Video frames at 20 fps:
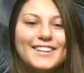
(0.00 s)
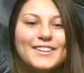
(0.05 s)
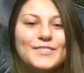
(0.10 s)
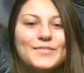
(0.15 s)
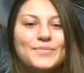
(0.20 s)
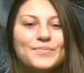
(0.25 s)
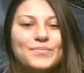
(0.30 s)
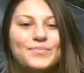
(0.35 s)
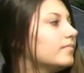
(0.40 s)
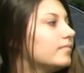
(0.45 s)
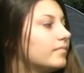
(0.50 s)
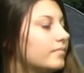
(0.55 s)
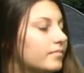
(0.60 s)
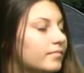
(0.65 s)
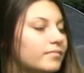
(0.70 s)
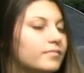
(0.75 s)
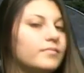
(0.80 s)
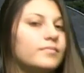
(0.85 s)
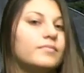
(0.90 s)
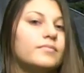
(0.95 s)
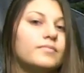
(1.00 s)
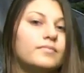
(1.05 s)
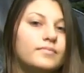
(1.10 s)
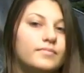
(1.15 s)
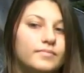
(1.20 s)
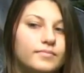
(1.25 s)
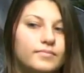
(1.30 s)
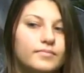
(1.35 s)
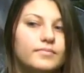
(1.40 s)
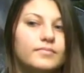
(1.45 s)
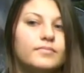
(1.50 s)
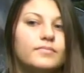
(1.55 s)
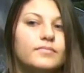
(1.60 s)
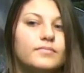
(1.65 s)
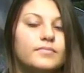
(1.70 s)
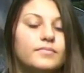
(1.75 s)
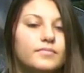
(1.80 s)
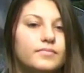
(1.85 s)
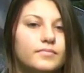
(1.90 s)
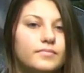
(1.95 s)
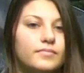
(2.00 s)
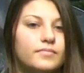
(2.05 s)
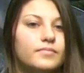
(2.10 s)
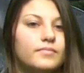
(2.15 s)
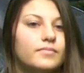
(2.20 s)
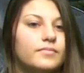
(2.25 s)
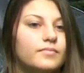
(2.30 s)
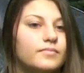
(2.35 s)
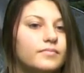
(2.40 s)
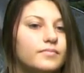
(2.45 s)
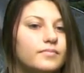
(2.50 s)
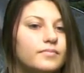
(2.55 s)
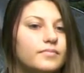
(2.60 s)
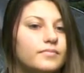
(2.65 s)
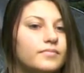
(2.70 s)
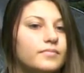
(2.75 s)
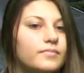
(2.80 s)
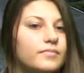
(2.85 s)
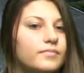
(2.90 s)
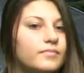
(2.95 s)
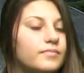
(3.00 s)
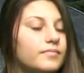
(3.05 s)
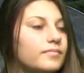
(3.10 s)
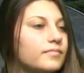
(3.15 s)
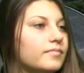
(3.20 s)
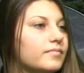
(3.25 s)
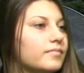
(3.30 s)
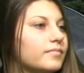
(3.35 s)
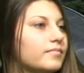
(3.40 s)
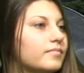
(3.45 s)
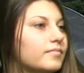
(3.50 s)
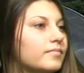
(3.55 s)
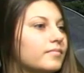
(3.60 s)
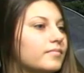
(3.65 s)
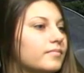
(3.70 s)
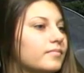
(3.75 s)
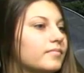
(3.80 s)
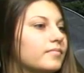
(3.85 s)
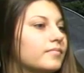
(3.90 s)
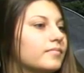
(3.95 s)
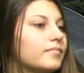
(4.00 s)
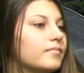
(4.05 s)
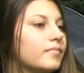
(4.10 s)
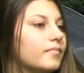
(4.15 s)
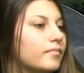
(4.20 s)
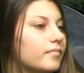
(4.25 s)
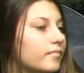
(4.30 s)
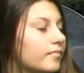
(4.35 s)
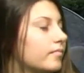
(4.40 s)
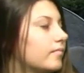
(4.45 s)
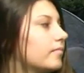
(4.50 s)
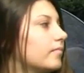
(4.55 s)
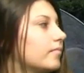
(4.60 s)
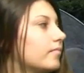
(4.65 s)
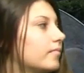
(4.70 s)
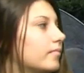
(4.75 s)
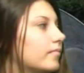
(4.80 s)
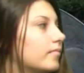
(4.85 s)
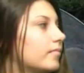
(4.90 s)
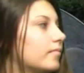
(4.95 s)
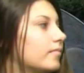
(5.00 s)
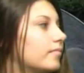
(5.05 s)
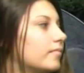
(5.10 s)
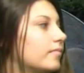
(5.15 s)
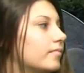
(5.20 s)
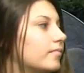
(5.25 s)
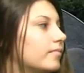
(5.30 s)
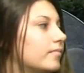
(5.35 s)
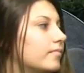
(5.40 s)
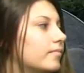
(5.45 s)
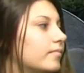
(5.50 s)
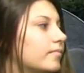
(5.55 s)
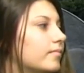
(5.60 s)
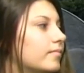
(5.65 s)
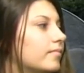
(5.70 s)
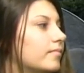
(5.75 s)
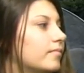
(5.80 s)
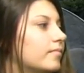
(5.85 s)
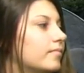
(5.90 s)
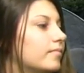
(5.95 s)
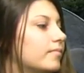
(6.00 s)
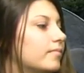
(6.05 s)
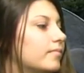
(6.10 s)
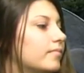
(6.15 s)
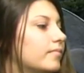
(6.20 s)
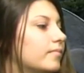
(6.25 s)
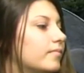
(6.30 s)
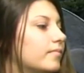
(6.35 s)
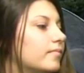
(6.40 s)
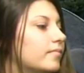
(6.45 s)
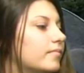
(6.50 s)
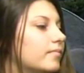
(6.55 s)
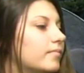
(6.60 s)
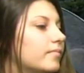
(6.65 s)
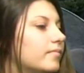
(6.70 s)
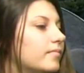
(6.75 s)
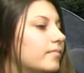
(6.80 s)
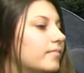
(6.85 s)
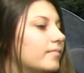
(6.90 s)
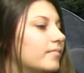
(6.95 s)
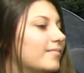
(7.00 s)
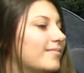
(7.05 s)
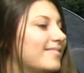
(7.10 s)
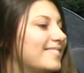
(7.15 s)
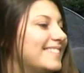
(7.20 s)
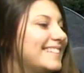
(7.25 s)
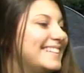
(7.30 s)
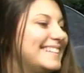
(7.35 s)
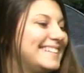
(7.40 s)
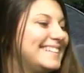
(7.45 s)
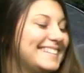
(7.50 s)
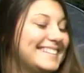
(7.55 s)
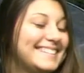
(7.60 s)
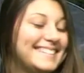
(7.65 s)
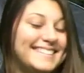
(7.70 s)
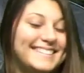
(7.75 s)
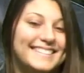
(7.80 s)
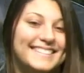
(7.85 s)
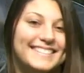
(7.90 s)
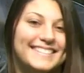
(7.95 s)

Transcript: This person isn't speaking.